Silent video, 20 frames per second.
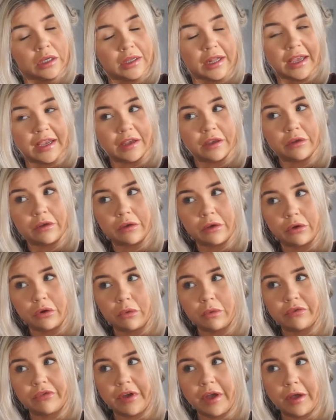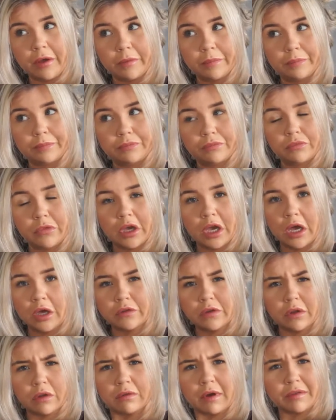Like, you know, with the
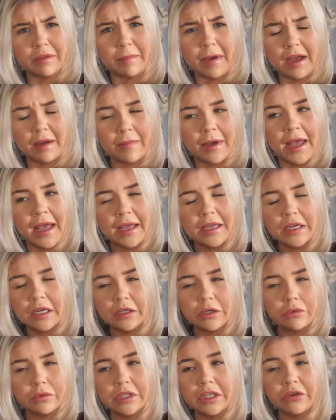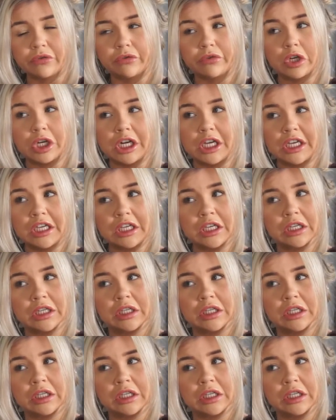curls all around the back of my head, I do it differently.